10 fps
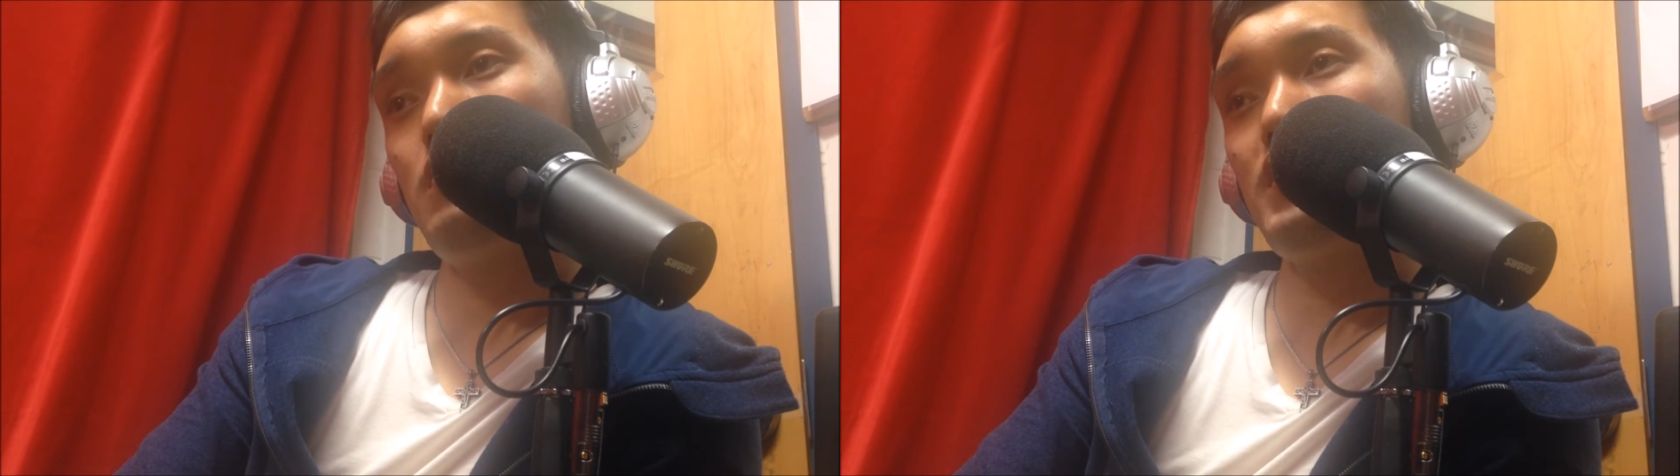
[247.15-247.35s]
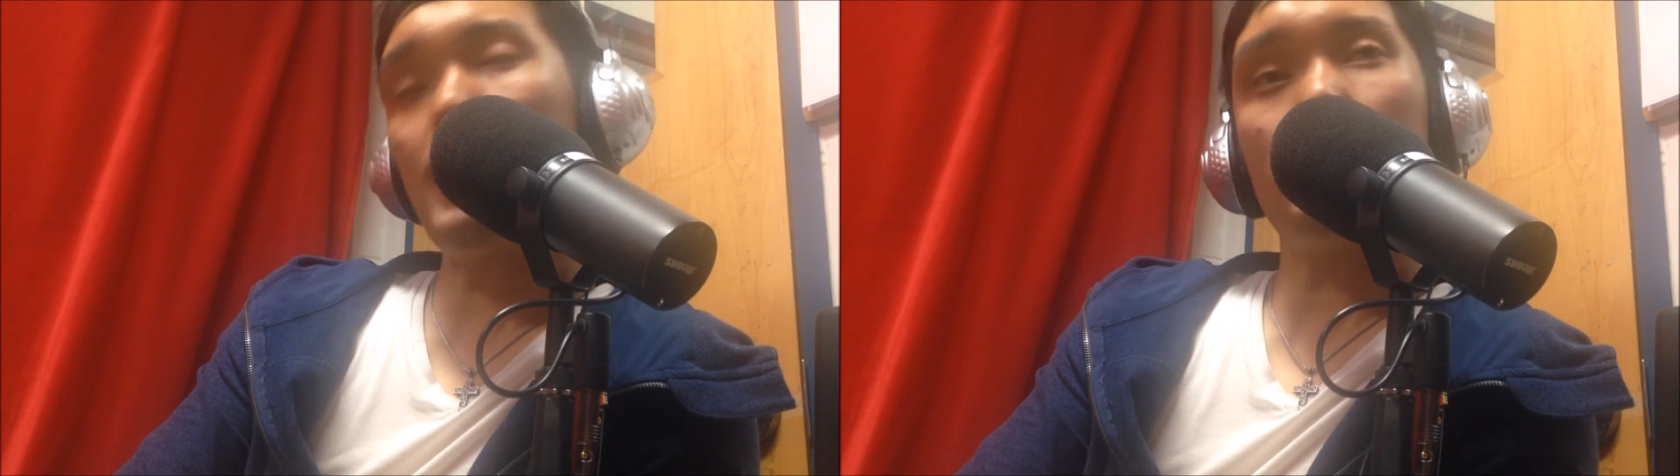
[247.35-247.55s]

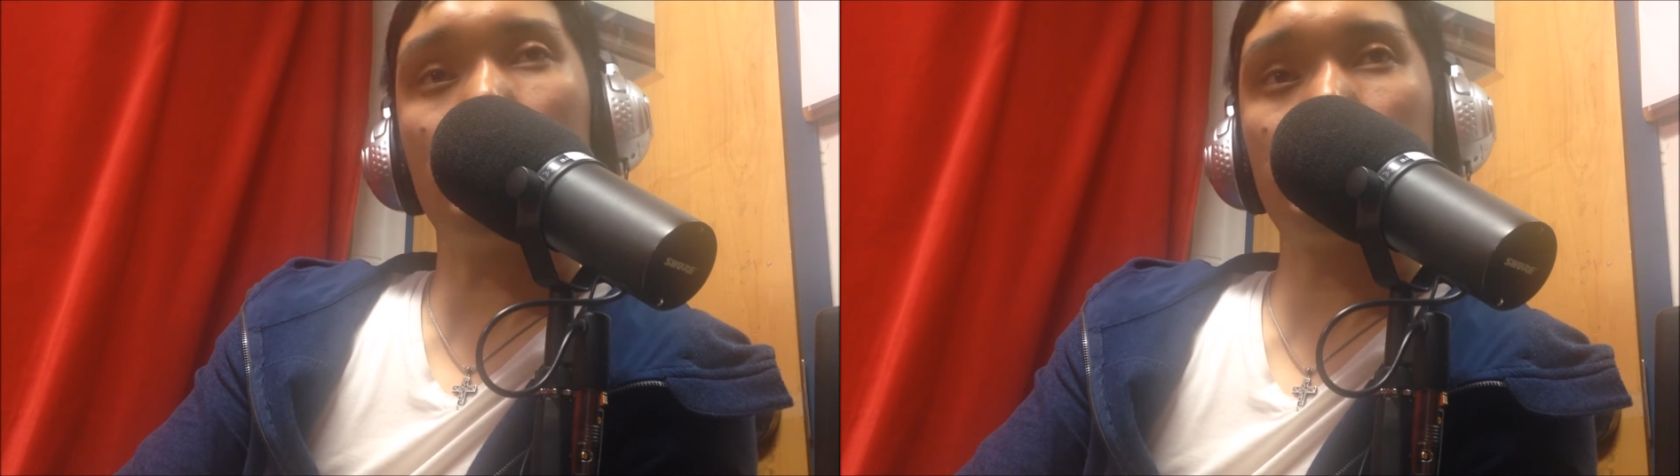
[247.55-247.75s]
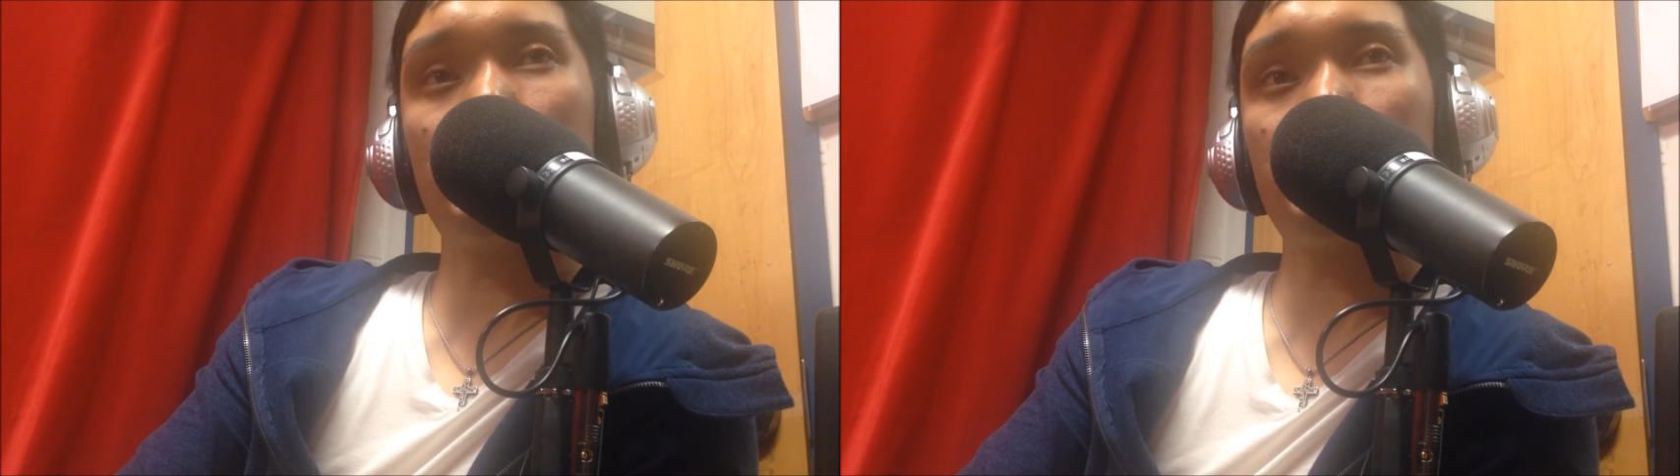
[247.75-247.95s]

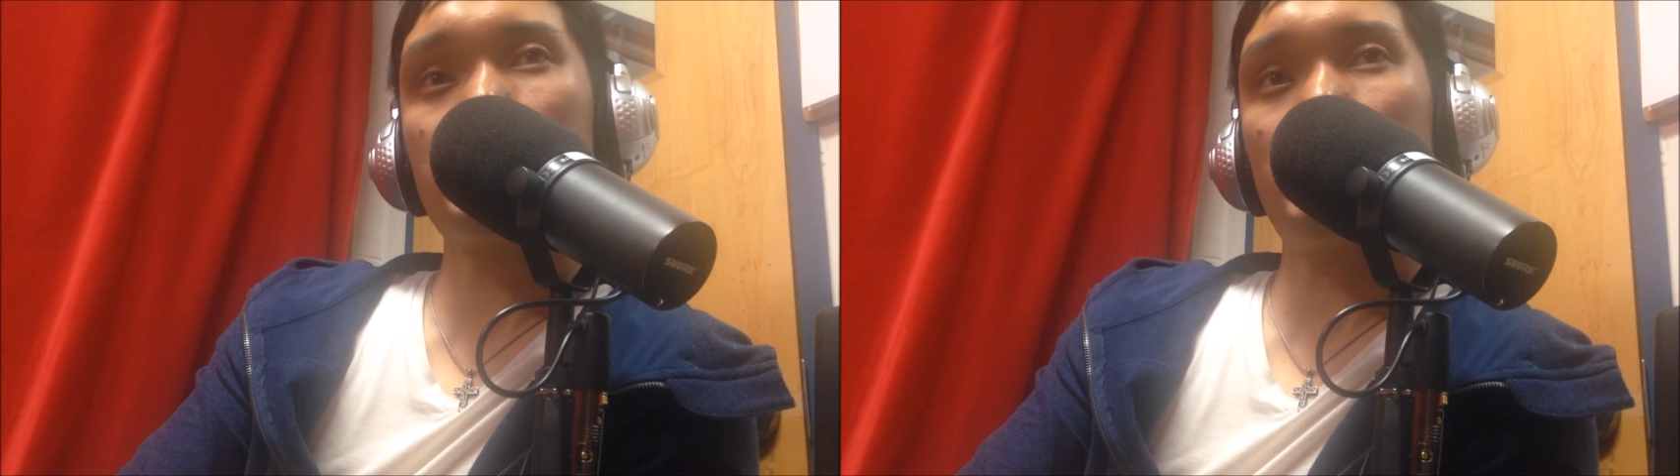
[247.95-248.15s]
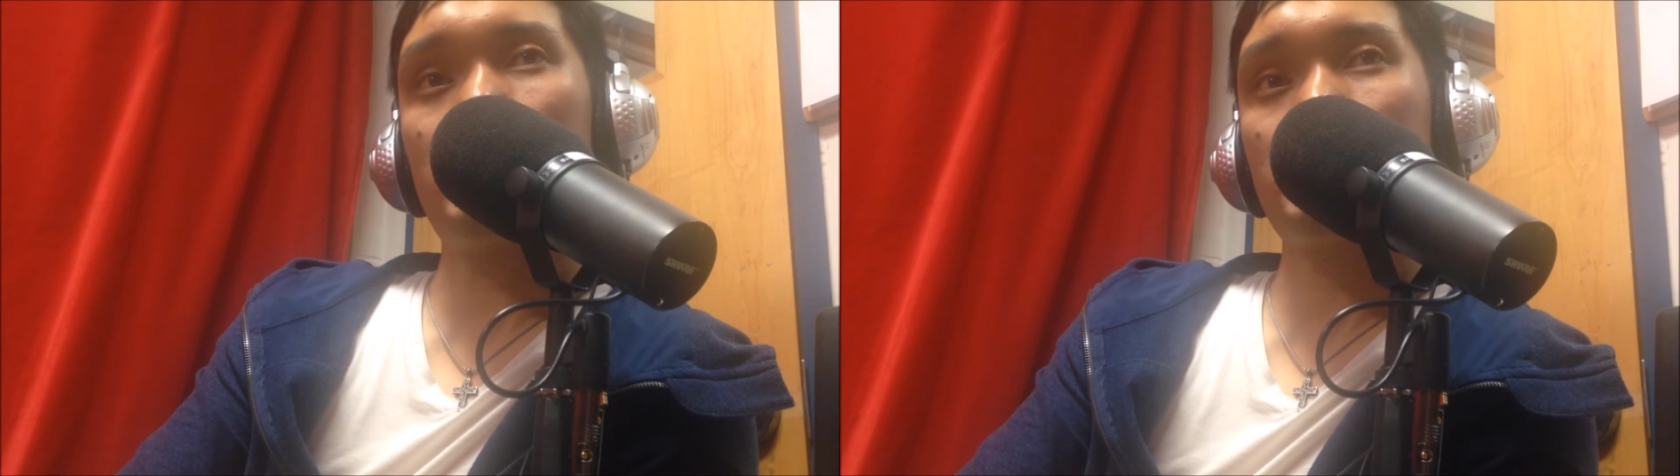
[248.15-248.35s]
titles of the
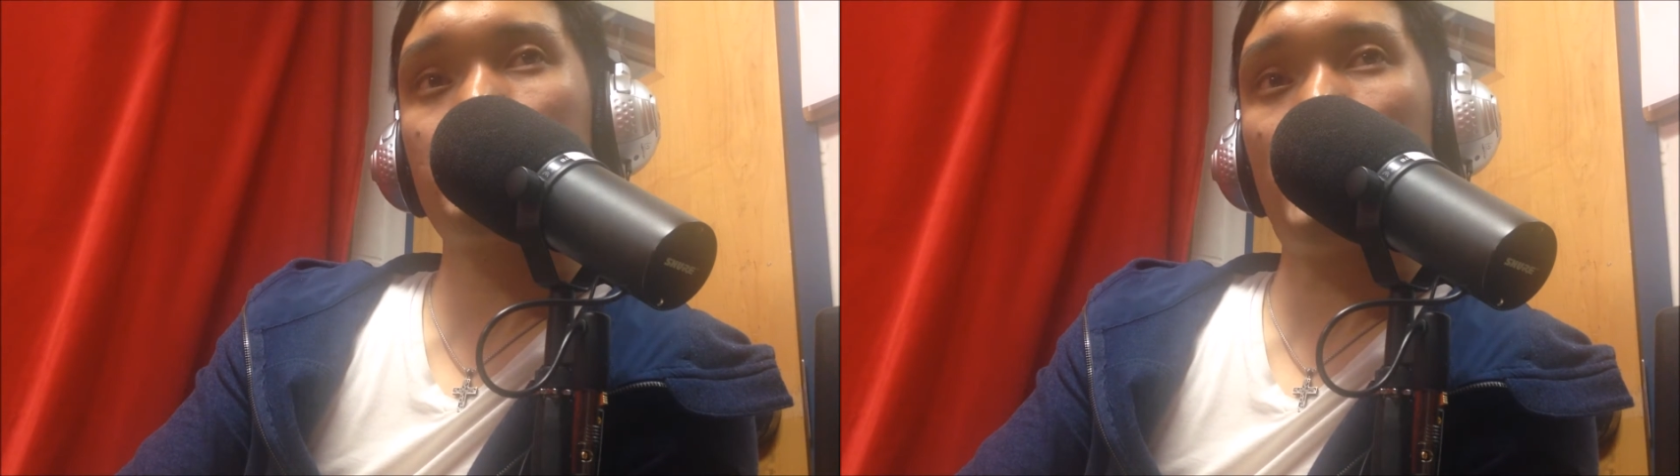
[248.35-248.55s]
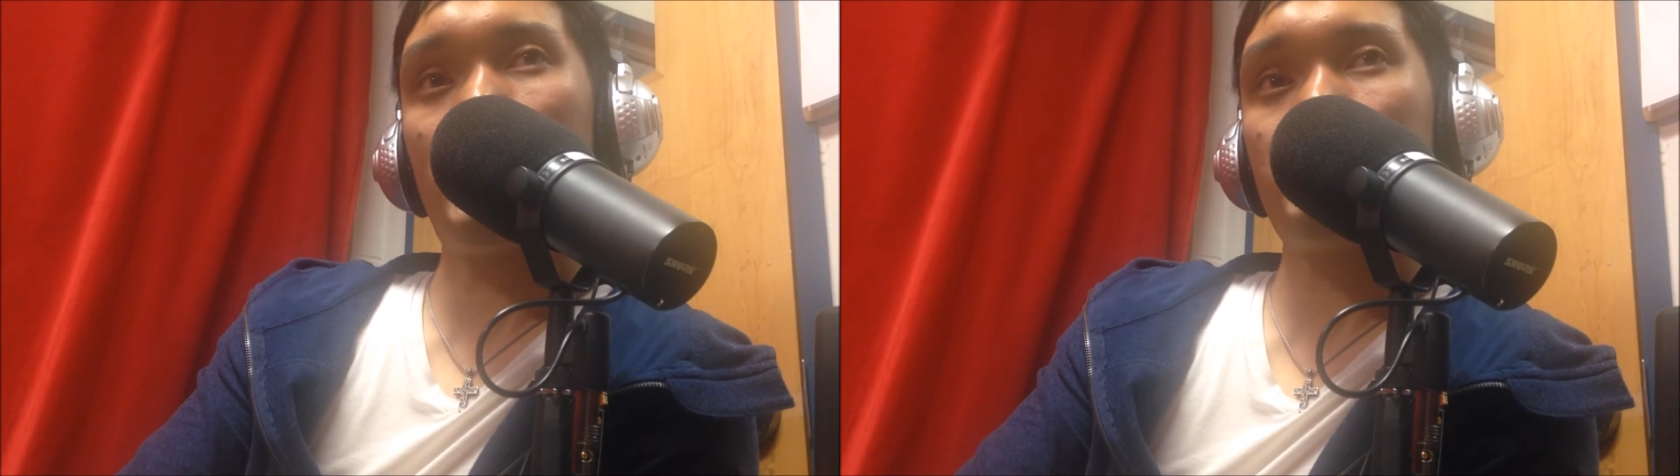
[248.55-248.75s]
songs
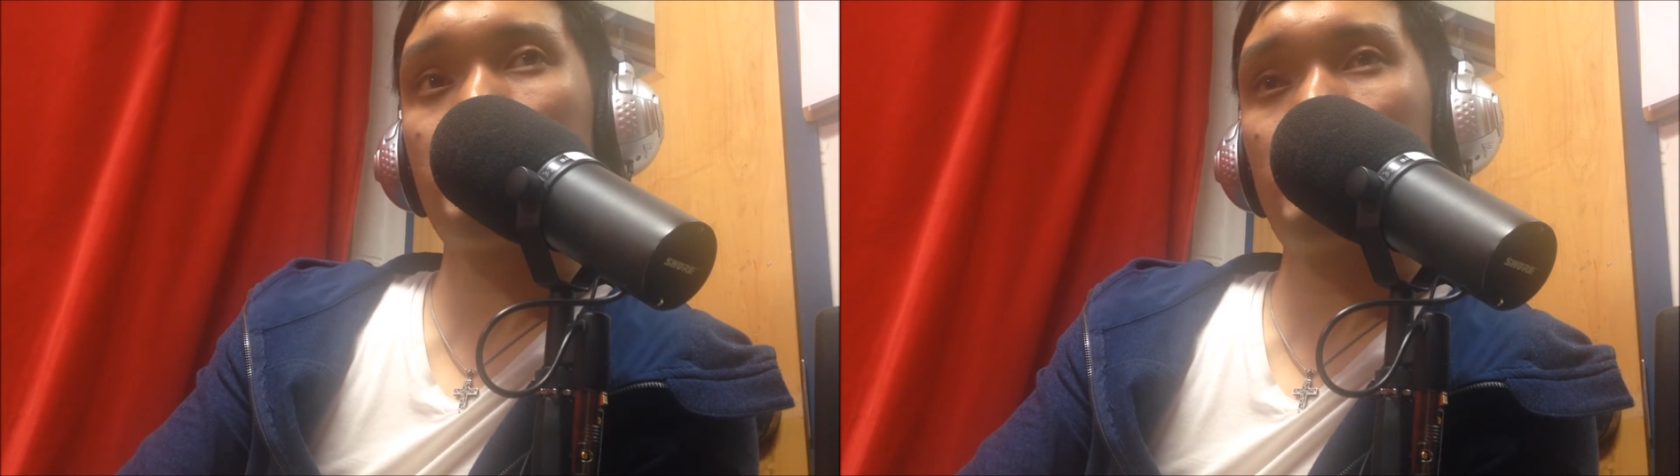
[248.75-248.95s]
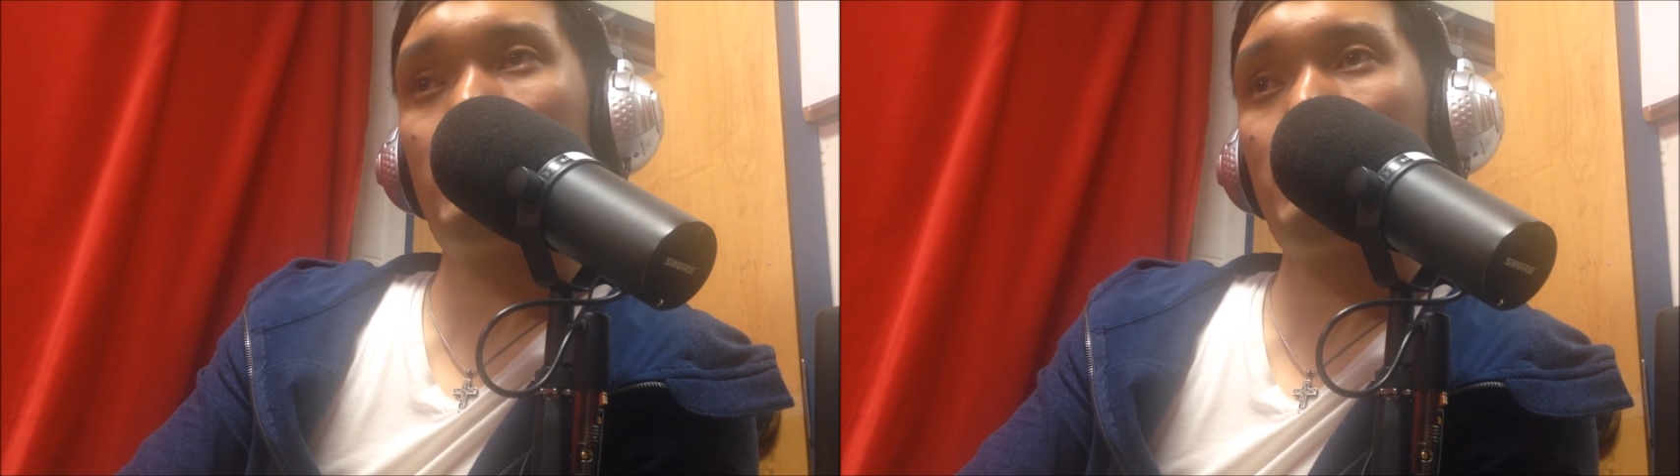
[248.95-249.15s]
change.